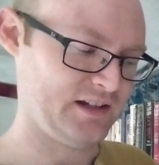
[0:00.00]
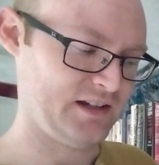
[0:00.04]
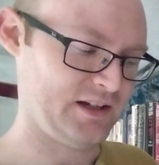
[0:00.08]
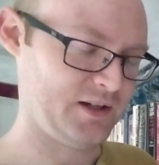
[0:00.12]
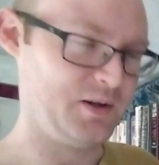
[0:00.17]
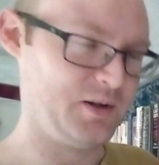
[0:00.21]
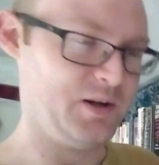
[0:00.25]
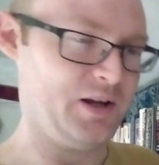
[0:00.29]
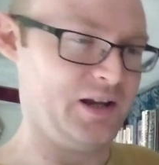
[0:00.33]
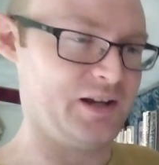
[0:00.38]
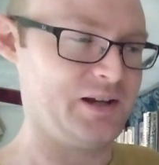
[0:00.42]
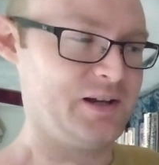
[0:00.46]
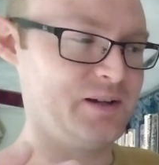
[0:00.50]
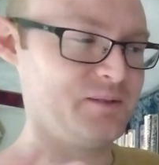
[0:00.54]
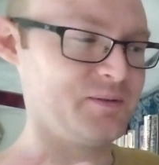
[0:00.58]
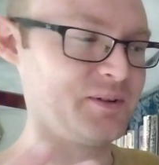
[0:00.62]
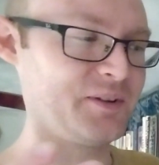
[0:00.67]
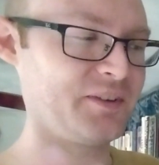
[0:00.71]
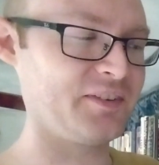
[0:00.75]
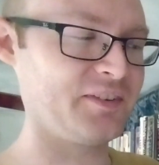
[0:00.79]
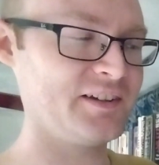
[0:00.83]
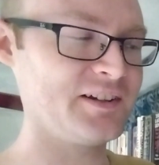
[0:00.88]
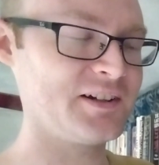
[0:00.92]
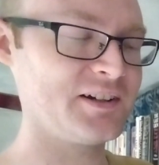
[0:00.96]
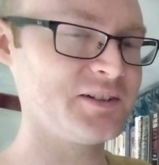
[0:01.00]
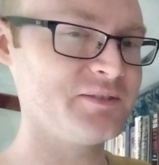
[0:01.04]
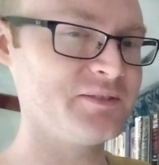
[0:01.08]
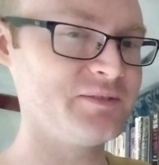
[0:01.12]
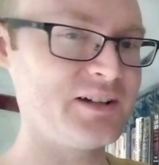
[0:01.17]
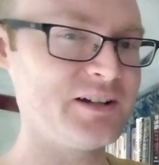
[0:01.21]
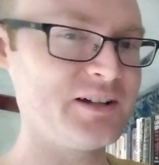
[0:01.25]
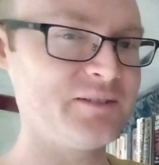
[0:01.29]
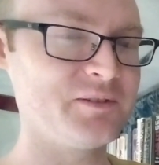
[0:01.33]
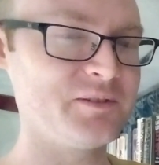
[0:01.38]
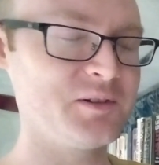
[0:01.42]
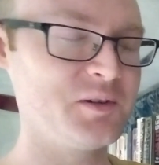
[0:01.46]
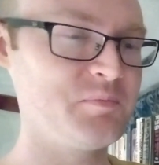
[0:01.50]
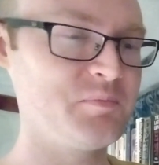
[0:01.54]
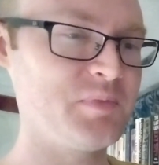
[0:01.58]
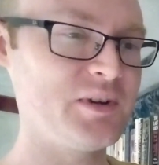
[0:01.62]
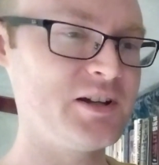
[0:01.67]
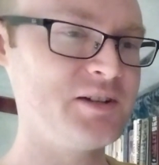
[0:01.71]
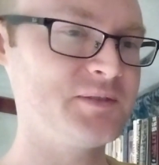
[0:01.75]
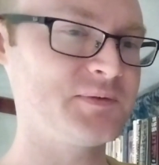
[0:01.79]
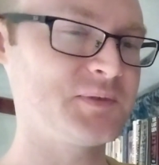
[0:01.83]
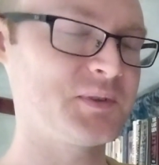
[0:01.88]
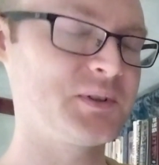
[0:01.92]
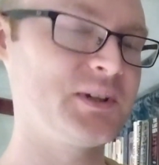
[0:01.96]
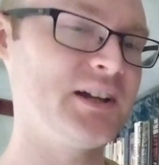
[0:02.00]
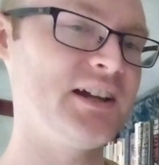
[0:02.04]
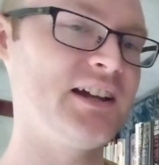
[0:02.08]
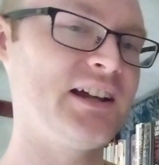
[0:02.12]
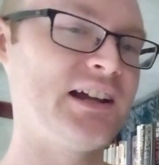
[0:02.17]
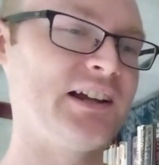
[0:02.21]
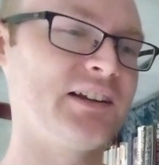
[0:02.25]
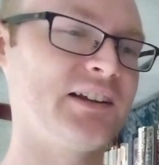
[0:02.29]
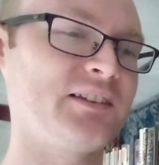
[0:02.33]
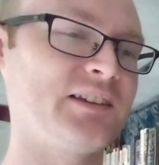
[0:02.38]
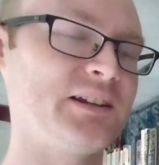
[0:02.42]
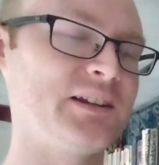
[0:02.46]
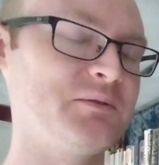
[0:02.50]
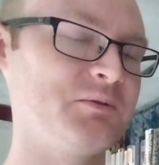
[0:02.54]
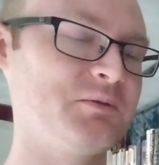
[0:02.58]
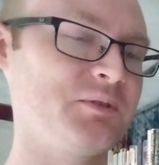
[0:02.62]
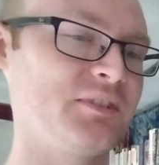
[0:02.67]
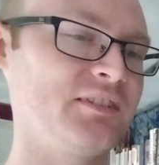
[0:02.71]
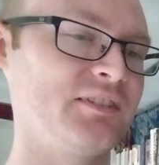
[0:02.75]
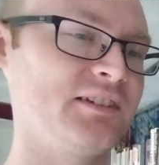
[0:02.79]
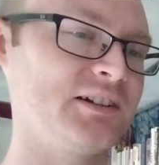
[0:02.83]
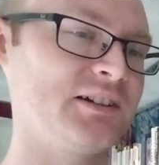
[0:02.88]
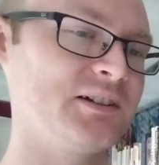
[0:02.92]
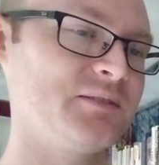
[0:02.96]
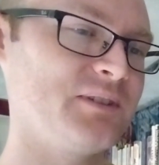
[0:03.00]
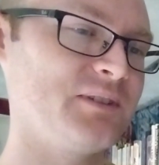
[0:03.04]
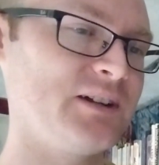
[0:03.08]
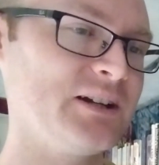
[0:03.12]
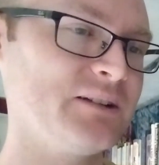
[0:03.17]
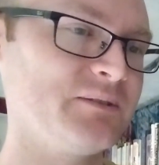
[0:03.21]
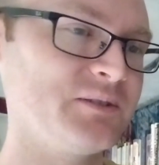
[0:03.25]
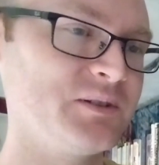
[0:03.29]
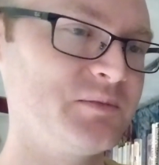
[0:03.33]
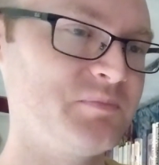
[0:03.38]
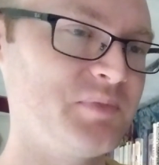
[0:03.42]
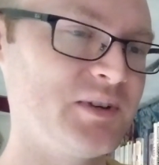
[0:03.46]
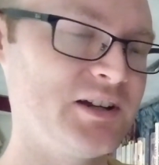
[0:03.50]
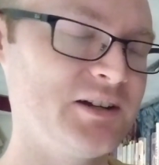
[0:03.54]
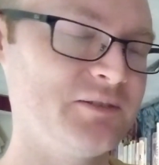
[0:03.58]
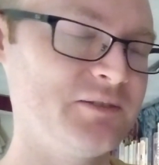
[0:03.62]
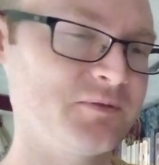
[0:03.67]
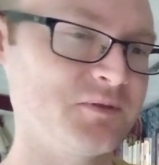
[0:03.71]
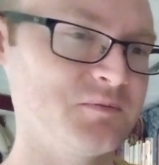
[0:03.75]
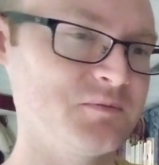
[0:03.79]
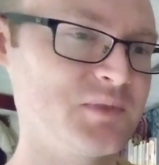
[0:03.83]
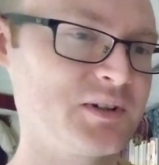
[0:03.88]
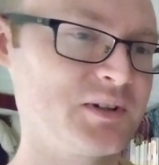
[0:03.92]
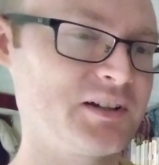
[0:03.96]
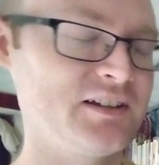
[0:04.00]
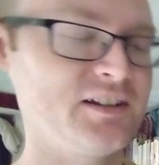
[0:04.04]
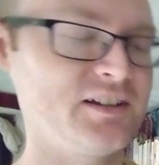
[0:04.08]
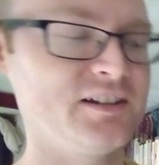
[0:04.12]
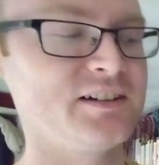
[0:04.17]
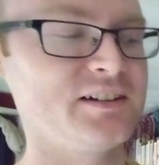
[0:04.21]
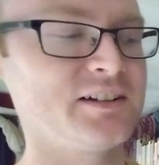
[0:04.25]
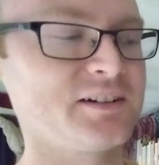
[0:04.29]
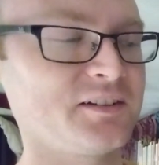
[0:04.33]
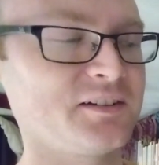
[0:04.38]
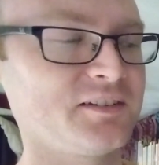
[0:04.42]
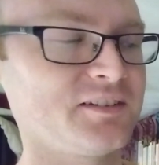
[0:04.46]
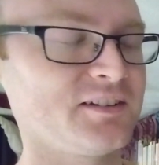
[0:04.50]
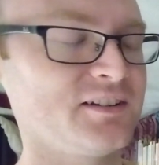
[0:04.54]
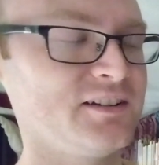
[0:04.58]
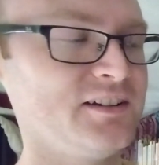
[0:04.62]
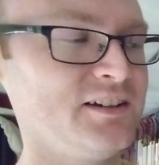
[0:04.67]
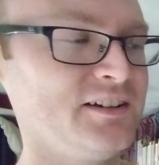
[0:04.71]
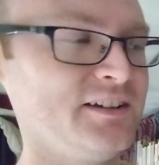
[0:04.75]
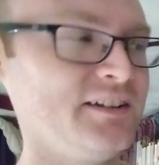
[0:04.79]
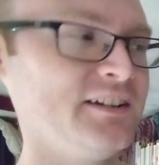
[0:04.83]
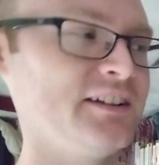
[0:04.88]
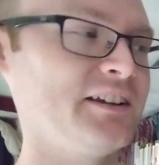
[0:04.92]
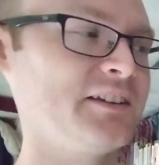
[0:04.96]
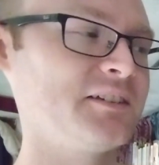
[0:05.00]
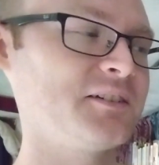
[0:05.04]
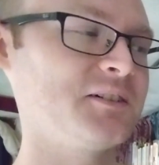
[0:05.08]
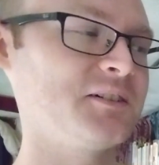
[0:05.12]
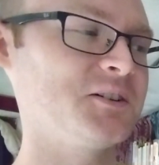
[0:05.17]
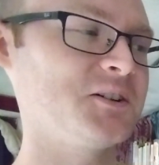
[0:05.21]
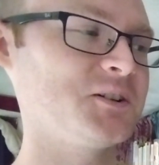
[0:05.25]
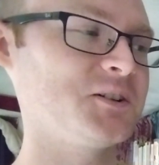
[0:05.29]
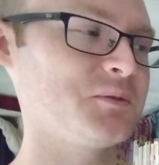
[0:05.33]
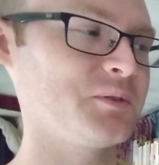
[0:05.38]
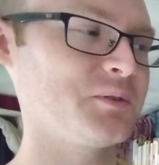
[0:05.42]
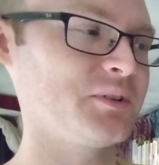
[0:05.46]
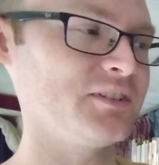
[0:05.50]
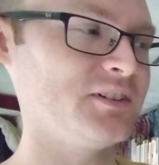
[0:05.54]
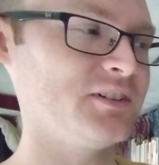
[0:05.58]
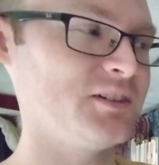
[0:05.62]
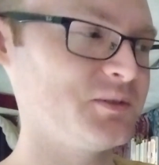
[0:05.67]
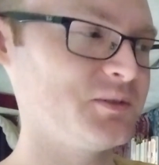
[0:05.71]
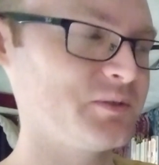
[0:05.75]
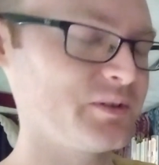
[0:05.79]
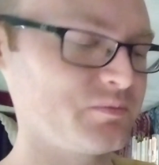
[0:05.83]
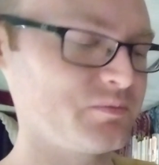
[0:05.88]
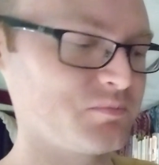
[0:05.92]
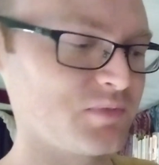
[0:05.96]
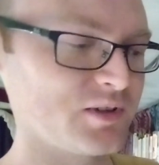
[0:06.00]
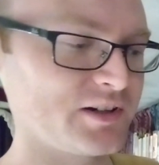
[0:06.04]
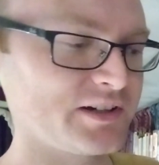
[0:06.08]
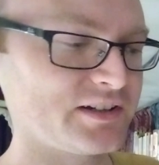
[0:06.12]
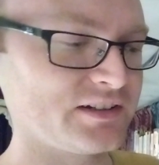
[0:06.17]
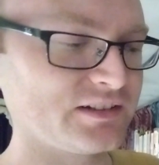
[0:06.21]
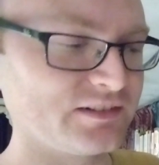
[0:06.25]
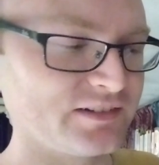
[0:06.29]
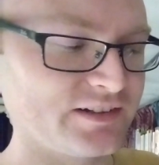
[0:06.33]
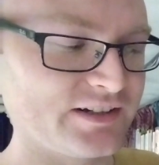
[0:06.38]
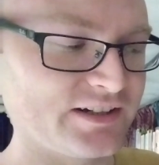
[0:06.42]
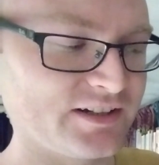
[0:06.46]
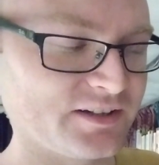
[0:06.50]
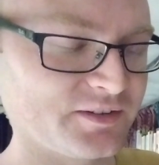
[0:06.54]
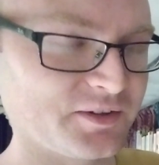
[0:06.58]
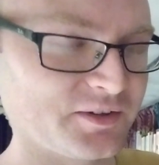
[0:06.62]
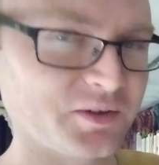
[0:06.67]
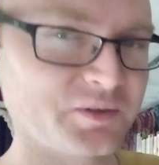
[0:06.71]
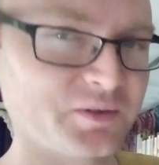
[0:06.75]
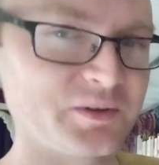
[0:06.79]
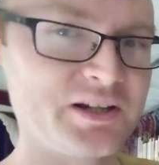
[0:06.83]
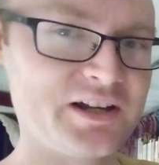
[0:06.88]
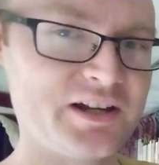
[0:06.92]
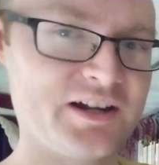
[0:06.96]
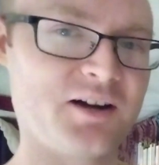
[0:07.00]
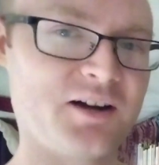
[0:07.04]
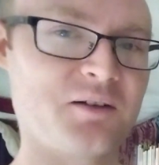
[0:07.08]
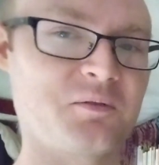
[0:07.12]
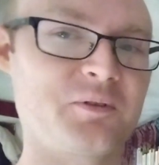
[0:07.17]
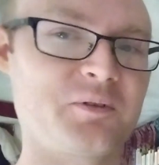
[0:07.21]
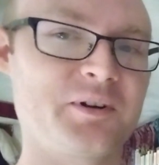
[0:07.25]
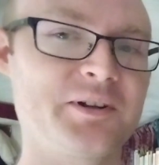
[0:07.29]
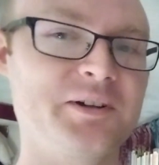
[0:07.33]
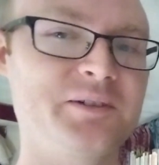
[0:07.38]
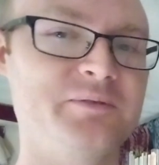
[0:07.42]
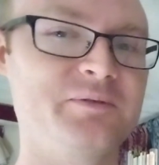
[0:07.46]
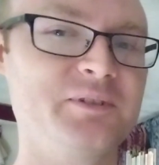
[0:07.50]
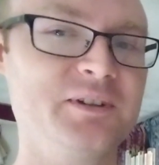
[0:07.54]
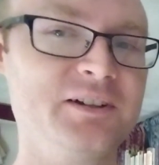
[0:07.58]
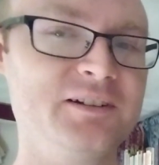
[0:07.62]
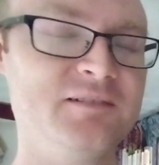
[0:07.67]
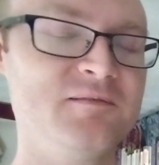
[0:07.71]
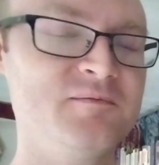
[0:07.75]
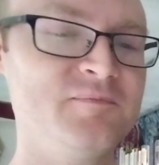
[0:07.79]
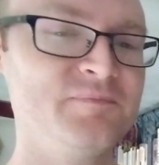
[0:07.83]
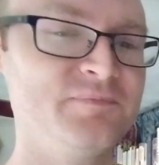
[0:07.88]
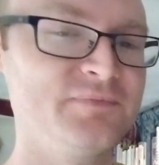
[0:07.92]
He was sick of having to pay for gas. He was sick of having to pay for mechanics. His car was always breaking down, so he got rid of it.